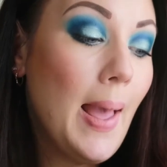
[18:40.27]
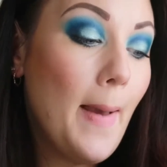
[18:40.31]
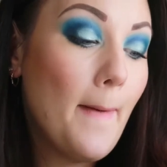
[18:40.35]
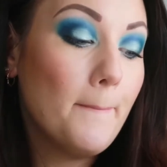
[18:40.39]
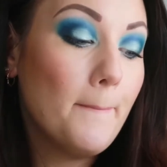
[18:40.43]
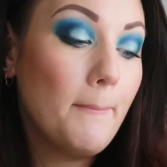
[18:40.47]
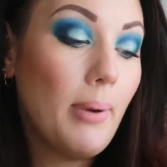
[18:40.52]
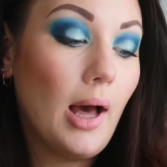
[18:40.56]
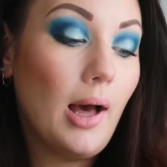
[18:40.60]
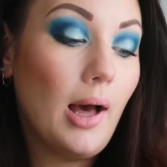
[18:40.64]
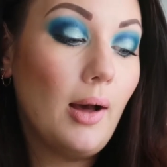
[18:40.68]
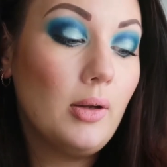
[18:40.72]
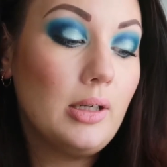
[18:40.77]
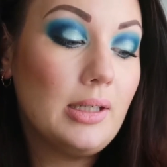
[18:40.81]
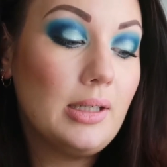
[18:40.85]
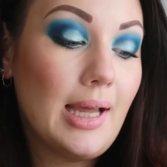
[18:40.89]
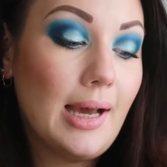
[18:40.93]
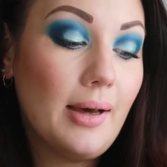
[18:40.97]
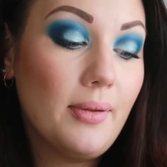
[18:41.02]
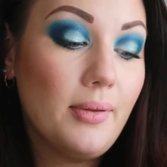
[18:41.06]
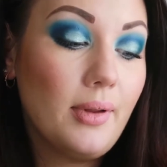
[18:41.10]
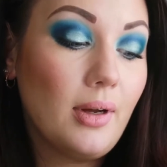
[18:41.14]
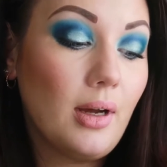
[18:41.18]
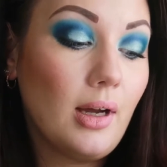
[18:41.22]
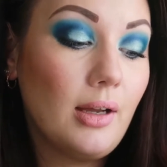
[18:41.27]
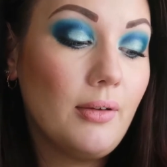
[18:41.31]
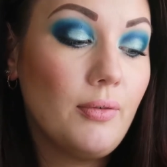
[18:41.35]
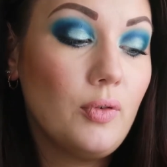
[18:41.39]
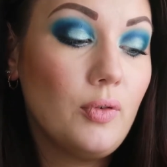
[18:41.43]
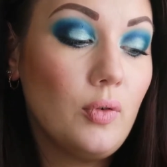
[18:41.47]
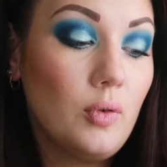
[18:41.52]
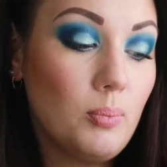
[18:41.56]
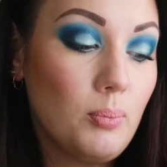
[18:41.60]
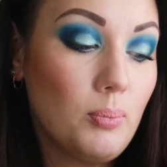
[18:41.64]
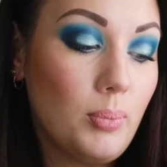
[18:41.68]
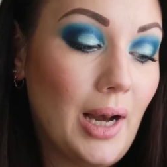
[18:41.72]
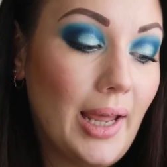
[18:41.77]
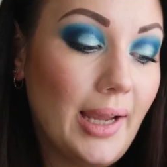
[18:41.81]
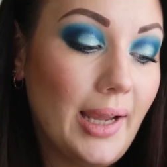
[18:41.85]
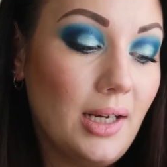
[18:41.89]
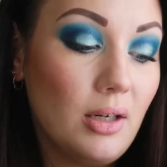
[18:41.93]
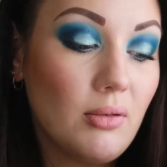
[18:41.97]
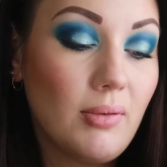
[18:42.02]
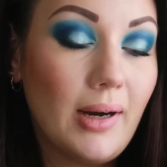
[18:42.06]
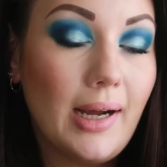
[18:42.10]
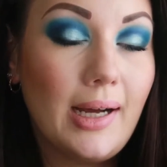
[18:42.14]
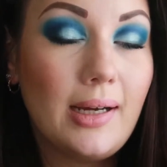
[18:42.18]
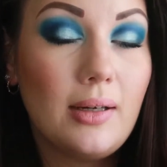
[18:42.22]
but now that I've played
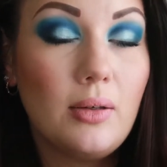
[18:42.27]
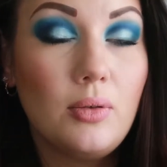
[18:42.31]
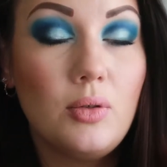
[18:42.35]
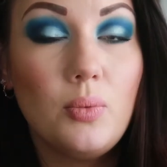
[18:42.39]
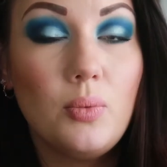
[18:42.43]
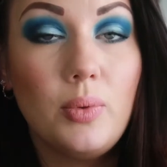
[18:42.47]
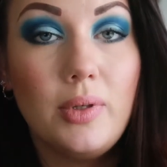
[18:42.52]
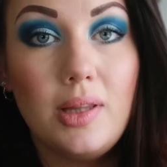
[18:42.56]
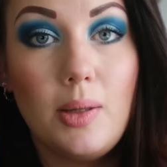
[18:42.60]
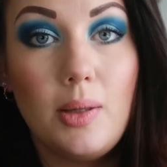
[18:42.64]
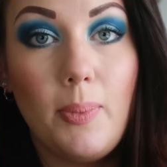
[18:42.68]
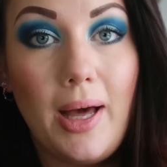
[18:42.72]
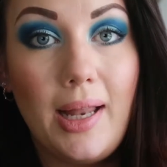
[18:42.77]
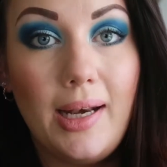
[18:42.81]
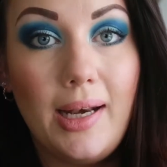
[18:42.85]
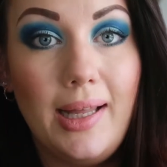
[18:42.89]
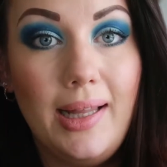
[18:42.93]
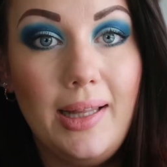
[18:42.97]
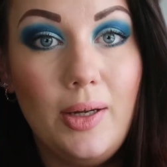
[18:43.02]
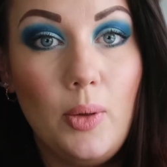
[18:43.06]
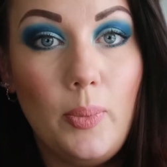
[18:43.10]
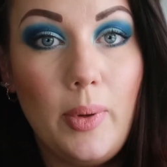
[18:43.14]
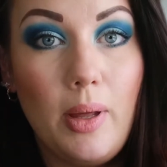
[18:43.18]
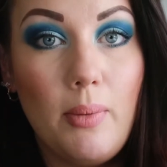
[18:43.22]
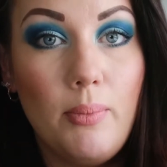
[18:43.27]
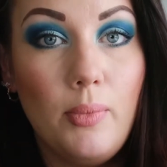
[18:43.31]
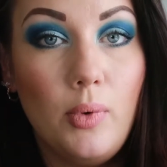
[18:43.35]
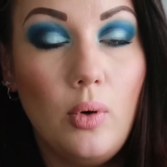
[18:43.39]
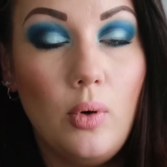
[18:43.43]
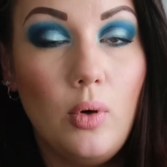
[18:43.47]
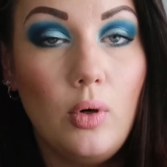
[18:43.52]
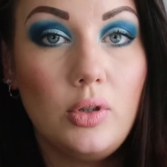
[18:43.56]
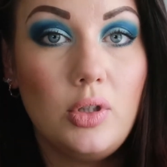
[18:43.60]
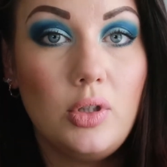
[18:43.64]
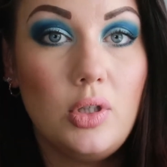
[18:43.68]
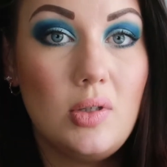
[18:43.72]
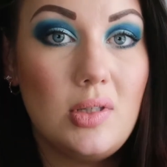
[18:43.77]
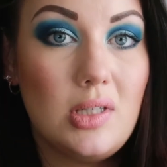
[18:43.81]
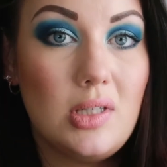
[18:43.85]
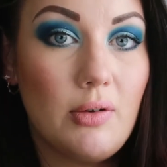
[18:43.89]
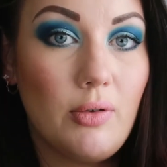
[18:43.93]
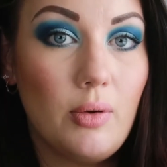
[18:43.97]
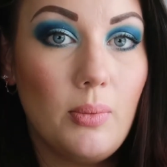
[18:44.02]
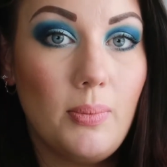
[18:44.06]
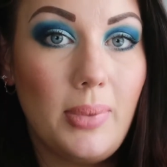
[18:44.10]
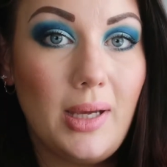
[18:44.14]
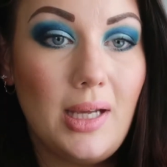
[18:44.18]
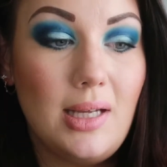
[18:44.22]
around with the palette a little bit more, used
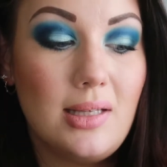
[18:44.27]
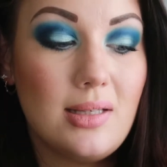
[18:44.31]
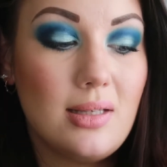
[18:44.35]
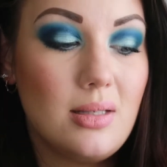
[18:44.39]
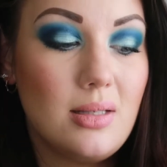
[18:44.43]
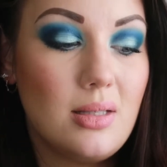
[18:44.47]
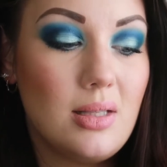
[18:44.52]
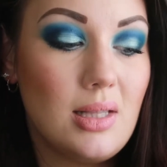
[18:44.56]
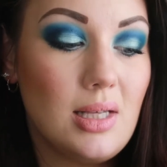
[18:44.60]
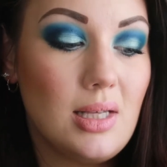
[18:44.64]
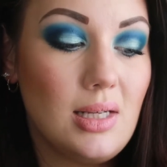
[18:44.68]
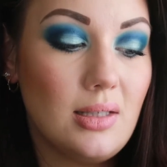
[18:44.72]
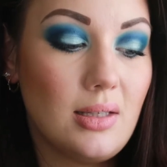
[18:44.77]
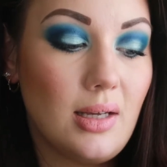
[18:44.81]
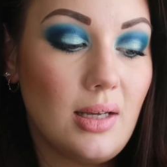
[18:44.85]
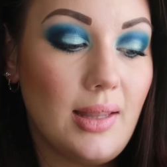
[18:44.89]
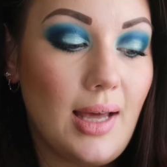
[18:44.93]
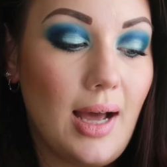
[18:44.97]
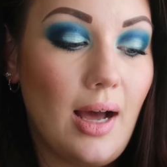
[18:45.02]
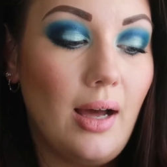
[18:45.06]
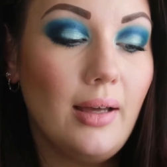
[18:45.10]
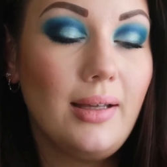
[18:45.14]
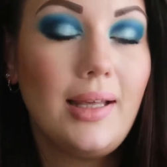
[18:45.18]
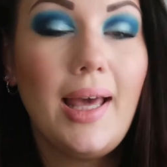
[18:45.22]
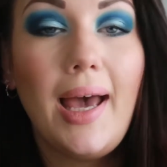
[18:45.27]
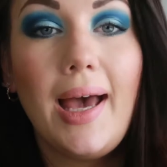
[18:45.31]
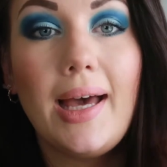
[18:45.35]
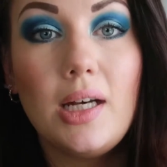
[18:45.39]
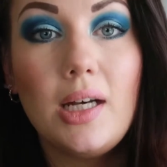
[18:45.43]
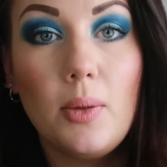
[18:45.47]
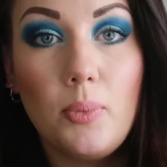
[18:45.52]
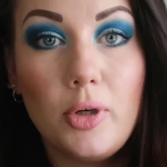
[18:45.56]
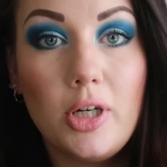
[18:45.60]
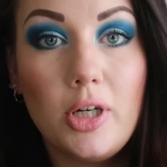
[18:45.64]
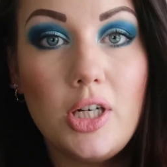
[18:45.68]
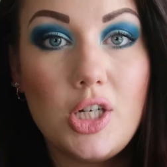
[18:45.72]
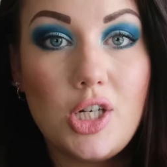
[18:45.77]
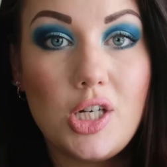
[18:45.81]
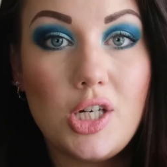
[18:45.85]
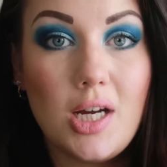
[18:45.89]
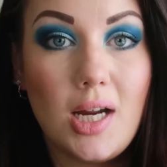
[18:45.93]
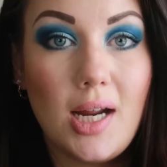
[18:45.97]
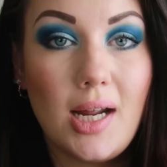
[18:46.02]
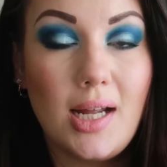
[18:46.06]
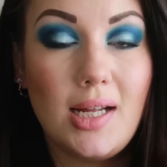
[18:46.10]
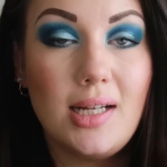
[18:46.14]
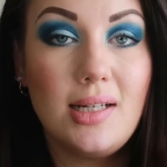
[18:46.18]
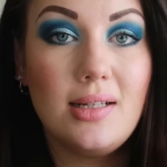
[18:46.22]
different bases and things like that, I can
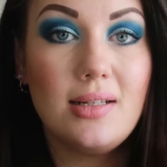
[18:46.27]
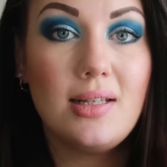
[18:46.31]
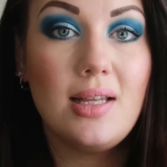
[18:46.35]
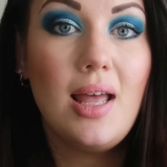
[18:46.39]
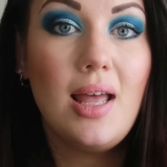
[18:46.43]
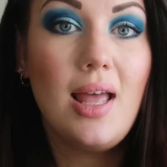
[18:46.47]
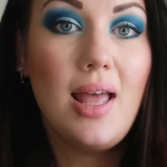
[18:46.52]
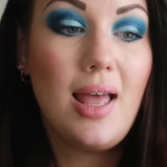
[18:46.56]
appreciate